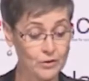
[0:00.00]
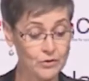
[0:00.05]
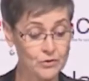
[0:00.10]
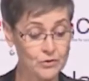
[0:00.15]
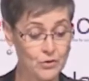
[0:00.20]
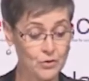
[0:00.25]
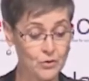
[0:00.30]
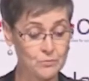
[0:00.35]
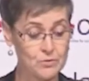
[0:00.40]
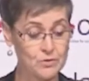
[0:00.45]

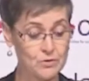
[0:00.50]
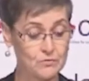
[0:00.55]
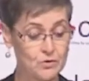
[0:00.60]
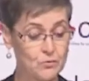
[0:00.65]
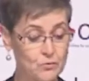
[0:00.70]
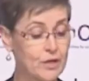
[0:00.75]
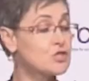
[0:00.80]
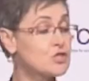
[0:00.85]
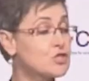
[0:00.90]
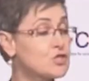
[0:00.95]
terms of
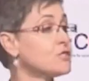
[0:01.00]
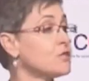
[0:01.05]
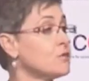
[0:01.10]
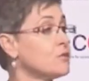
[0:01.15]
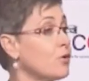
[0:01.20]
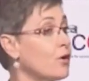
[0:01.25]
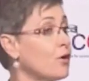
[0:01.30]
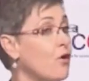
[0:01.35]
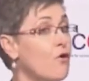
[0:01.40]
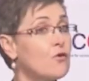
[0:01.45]
directions and
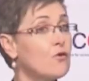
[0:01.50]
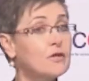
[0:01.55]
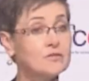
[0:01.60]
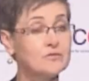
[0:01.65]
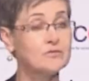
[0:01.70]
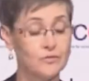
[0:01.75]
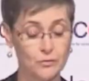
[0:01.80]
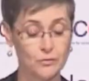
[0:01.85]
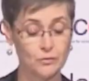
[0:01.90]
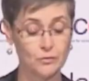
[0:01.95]
priorities
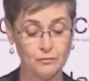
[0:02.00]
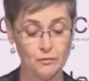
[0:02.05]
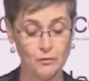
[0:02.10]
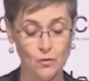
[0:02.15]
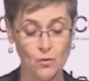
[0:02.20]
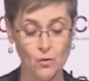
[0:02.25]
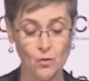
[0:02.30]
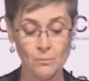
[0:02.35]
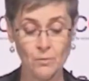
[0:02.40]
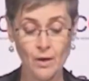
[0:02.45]
for
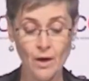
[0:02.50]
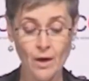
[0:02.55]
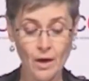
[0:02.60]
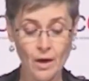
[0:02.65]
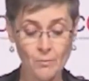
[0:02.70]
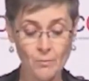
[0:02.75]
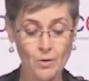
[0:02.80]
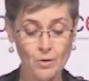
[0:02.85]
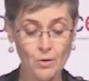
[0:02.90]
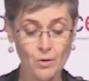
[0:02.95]
reform
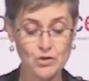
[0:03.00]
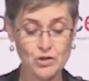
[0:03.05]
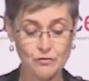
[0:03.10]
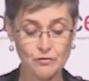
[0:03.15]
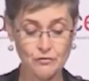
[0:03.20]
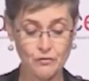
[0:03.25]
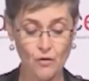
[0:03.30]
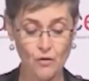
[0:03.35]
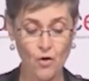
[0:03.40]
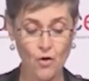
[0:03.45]
emerging
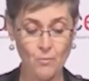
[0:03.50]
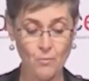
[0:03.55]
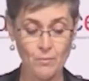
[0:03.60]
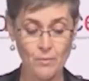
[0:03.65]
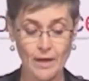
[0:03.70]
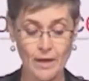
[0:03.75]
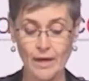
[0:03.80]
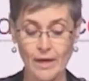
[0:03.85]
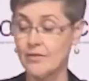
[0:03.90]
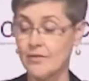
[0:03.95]
from
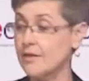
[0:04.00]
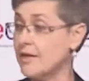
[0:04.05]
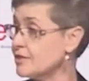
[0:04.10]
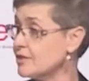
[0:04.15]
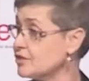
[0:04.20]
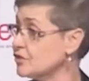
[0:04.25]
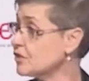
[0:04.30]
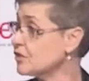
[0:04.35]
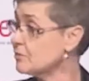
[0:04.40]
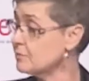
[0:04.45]
the
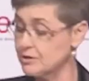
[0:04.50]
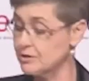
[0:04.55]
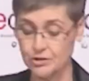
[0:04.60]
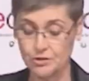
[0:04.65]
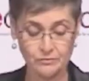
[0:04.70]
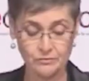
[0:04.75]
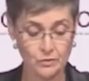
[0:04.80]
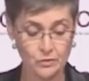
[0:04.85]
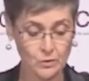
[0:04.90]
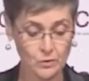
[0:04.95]
National
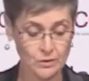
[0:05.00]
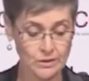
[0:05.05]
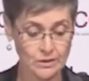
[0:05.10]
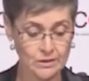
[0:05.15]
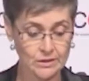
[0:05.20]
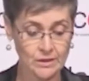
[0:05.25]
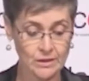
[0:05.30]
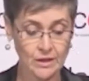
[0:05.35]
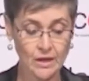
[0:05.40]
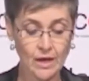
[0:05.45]
Commission of
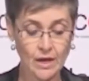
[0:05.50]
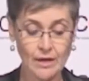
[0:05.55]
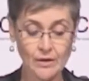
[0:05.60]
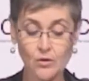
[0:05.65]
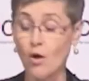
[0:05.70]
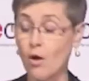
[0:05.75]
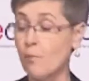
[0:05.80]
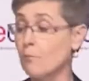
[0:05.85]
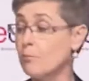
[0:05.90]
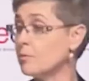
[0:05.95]
Audit and
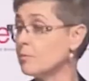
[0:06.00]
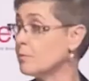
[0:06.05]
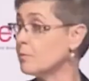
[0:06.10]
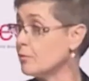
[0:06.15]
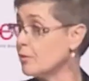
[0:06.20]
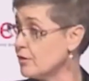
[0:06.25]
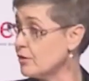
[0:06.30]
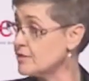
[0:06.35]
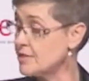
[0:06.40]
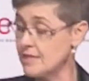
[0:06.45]
comparable
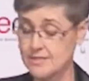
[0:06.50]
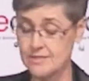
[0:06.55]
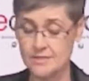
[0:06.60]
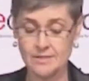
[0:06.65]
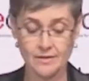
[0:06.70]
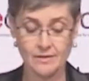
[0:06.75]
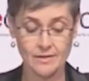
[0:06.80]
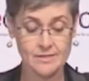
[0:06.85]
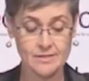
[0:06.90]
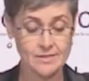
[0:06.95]
processes
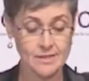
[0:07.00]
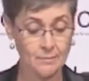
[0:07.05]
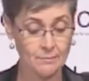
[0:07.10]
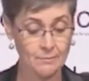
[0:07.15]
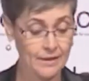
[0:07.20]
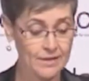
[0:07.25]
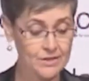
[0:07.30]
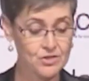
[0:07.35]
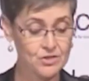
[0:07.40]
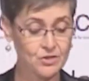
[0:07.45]
at the
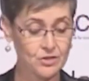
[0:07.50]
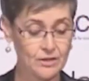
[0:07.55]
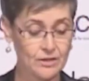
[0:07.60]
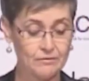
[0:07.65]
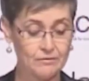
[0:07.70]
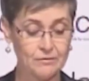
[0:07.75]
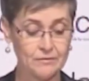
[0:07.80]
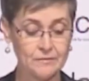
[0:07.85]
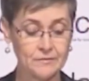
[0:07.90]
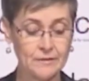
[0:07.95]
subnational
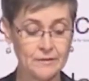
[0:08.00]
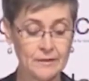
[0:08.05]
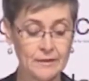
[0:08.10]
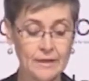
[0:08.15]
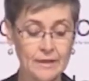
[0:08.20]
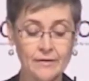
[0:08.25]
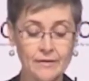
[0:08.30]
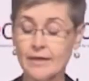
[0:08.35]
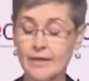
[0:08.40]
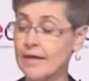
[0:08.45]
level,
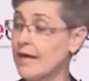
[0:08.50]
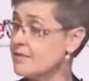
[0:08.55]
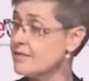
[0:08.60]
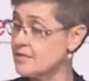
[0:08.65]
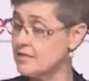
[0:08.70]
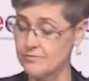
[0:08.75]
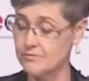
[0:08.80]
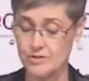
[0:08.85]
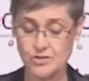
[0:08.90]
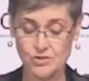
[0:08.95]
the
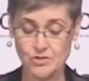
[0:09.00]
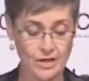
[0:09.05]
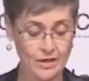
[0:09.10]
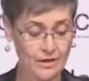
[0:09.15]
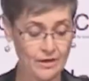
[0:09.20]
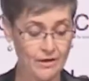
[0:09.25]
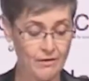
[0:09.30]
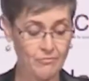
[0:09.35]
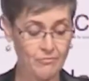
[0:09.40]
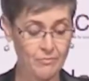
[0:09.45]
Council of Australian
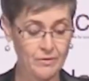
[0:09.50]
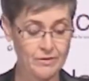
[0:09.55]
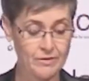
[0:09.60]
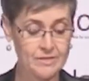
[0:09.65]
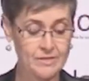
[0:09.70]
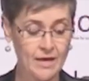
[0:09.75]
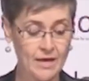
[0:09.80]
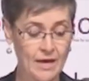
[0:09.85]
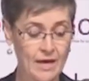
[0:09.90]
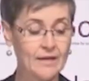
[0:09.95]
Governments
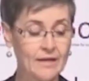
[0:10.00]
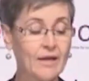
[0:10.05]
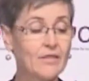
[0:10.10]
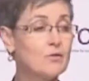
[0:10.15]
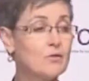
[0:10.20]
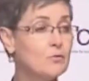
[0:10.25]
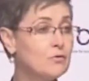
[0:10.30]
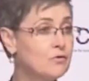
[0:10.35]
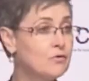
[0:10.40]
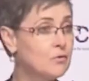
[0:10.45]
and other
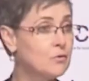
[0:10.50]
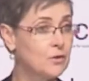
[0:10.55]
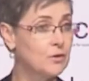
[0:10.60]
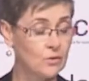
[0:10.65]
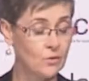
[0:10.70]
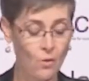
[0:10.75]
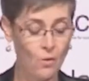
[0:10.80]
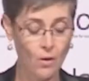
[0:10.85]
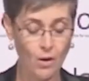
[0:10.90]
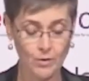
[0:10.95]
review and
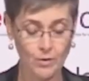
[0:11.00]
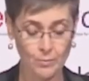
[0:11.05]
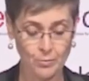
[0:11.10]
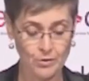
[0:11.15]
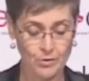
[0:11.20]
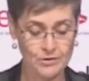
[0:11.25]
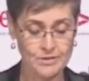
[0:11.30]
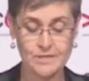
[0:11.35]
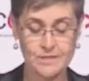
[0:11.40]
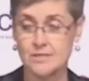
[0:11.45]
inquiry
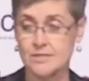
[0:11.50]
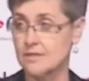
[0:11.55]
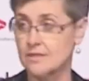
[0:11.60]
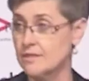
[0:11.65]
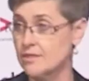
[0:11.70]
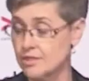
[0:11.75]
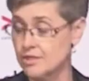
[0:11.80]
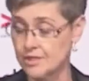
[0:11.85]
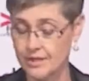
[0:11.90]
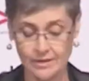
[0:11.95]
processes
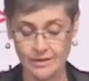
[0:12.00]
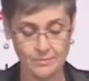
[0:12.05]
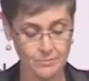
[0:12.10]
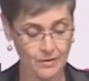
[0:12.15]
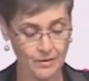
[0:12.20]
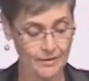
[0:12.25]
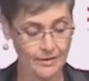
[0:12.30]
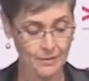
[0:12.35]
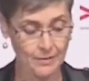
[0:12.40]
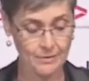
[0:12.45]
initiated by
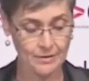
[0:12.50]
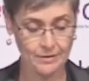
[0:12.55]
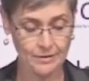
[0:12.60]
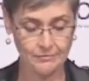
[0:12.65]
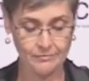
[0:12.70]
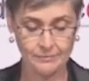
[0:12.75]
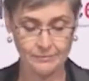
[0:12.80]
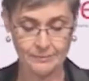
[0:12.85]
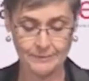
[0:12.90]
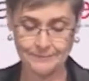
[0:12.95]
the Abbott
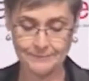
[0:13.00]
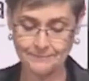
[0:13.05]
government.